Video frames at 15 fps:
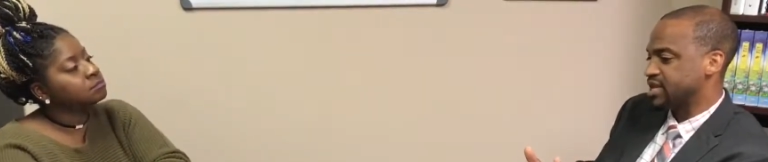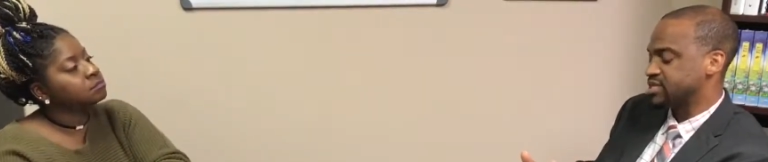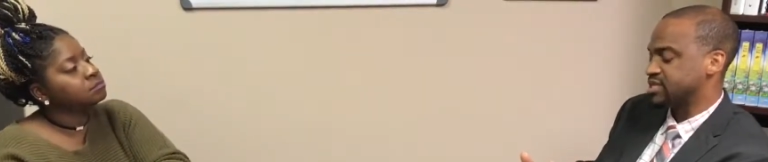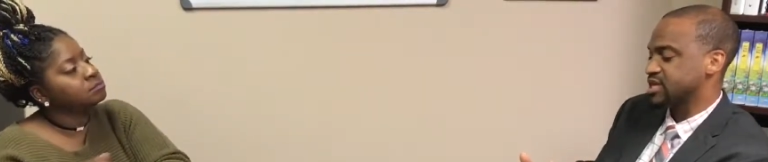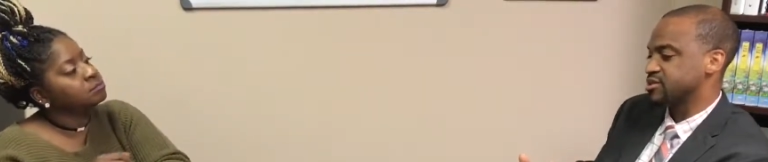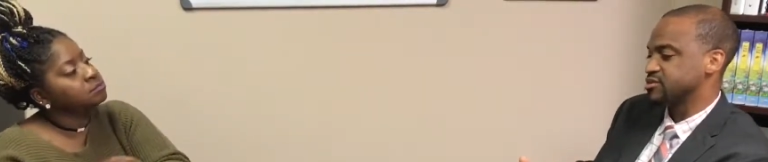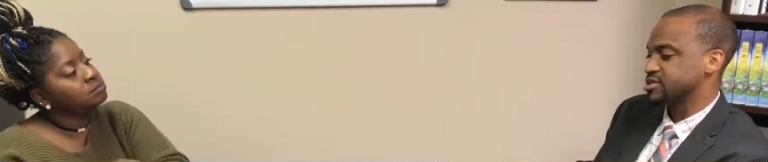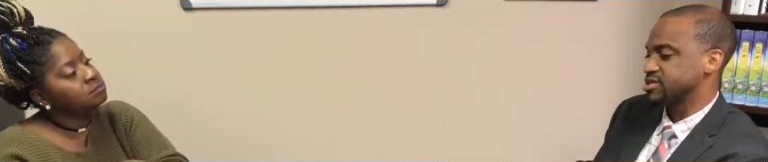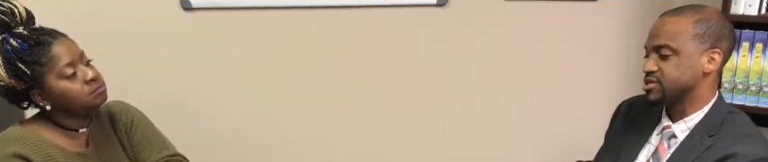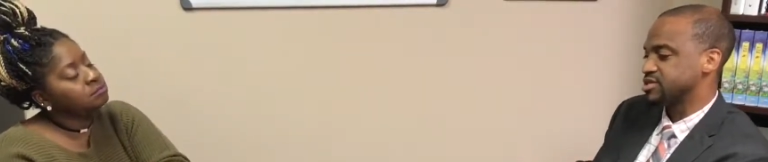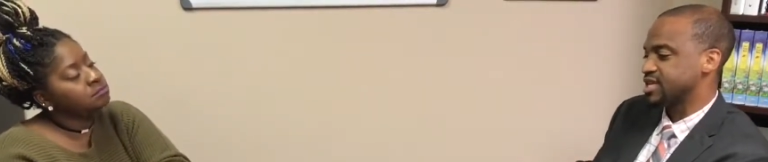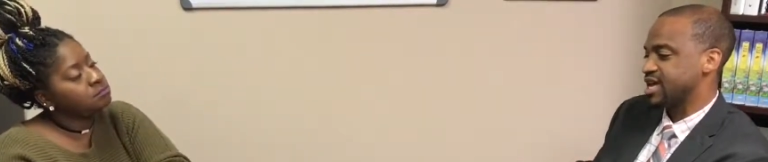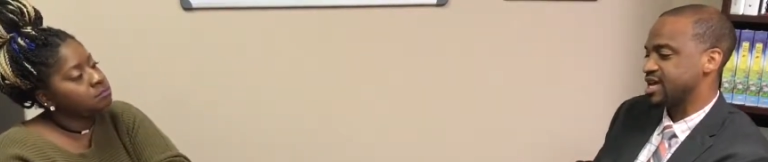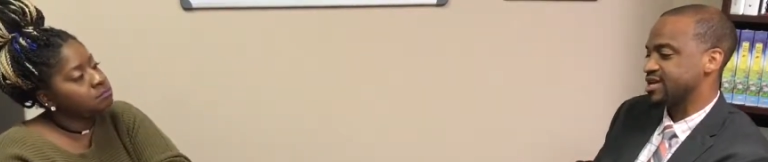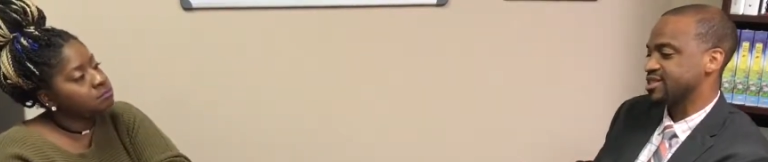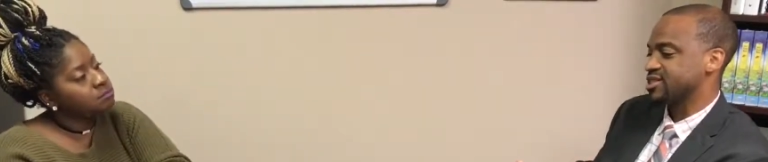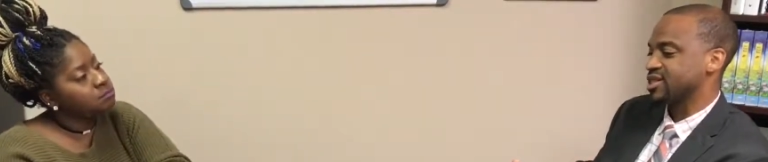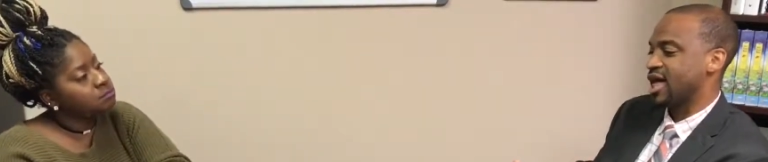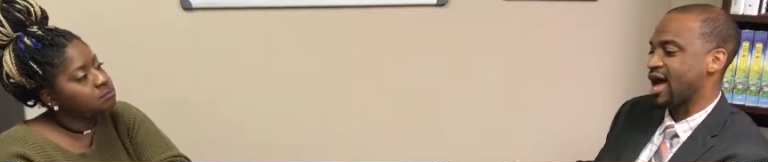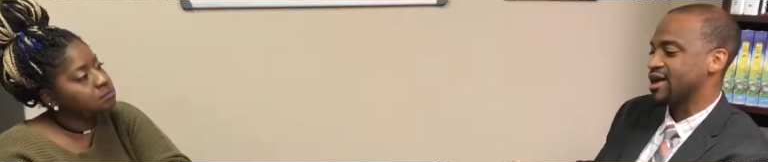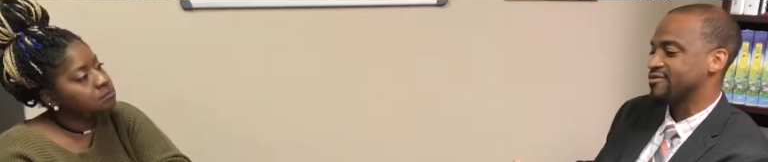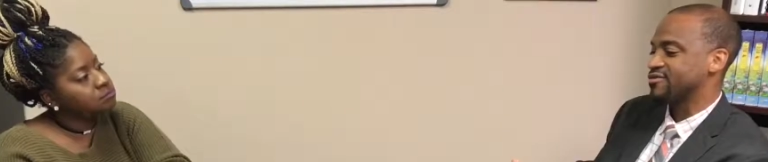Speaker 1: it tells us that
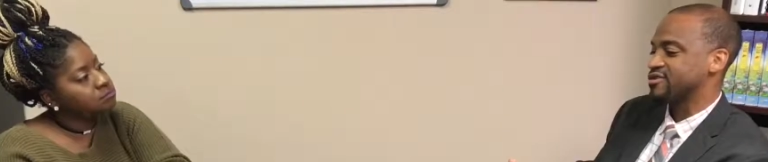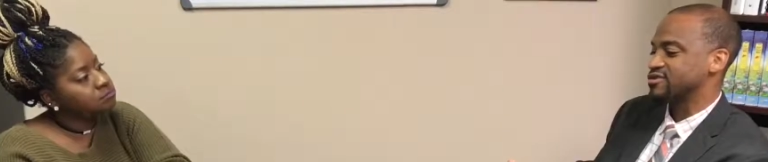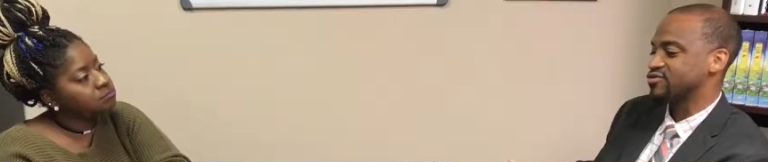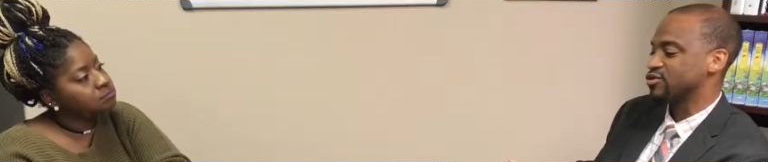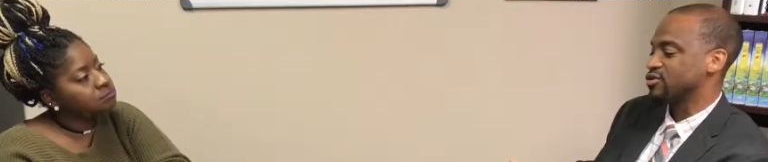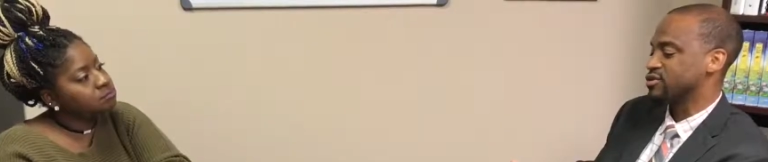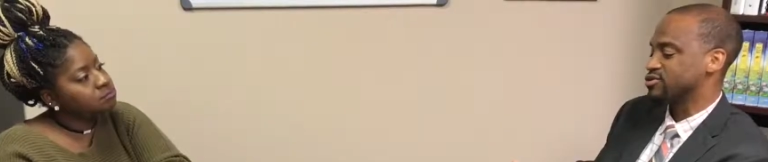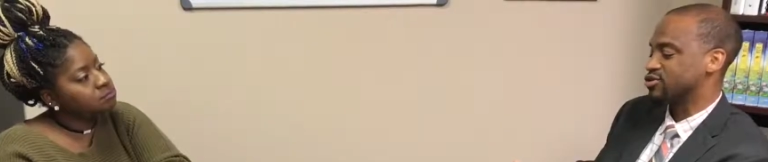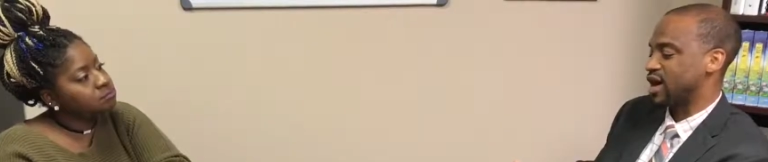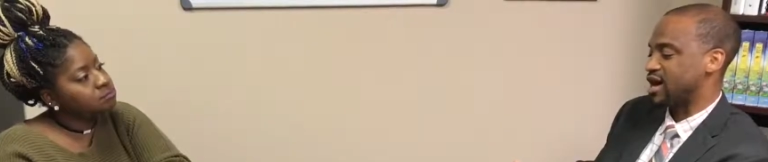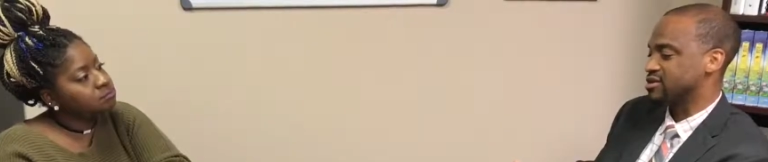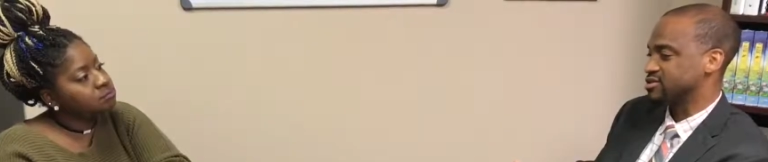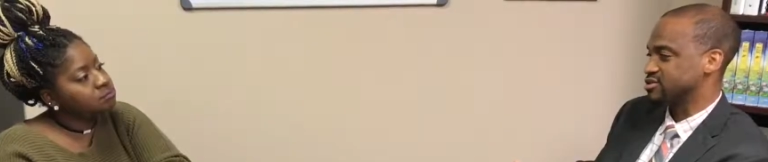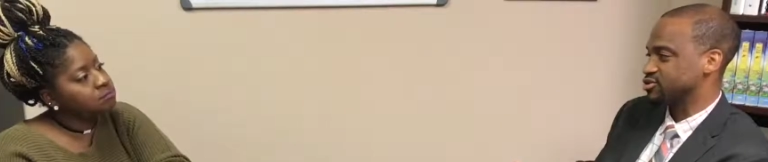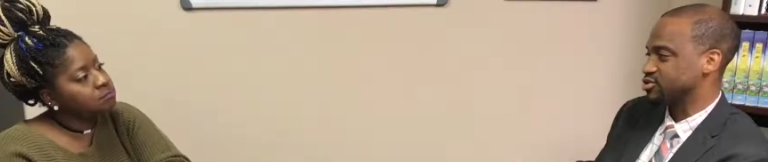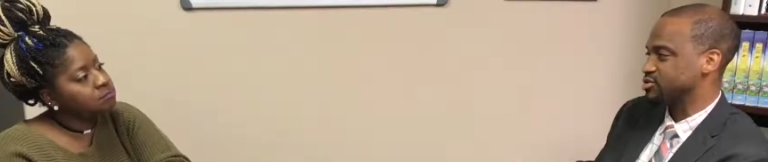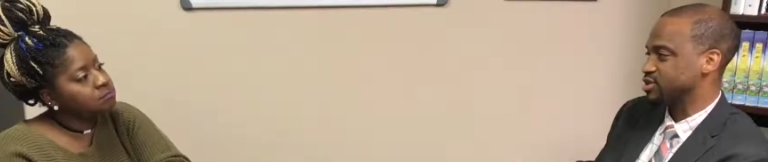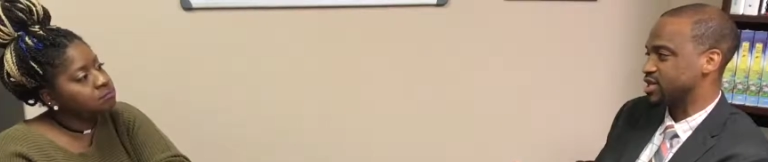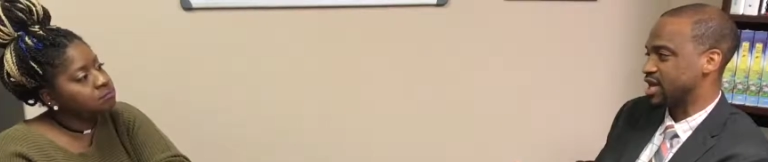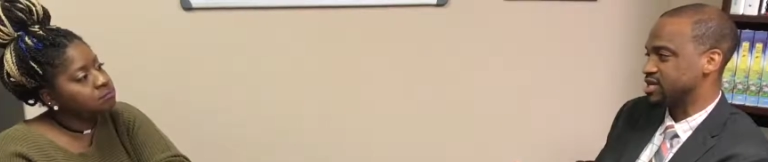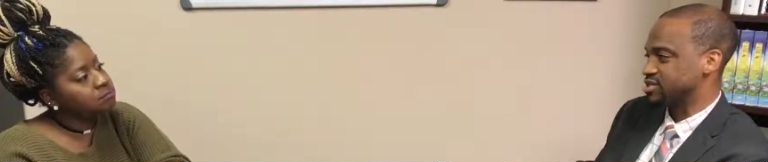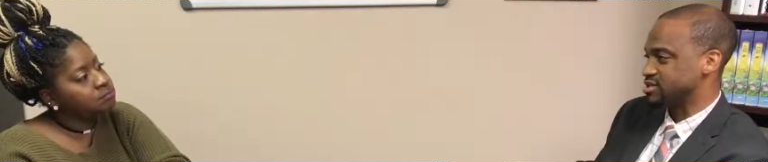life is full of trials and
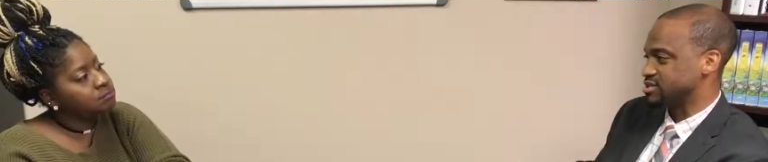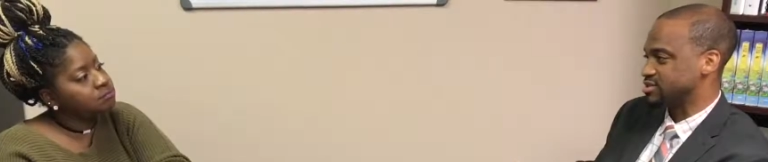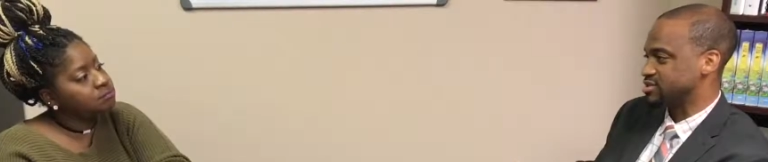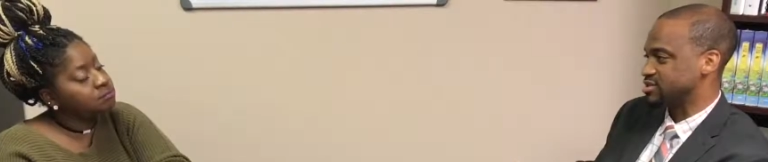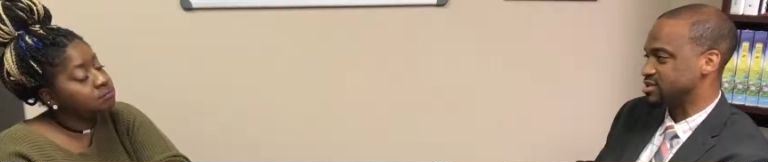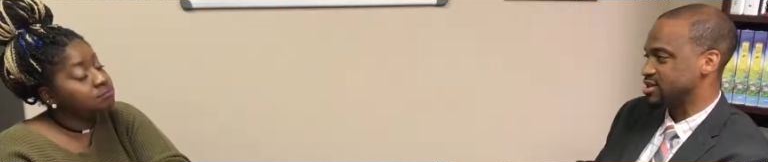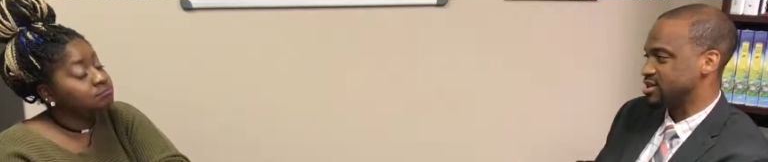tribulations.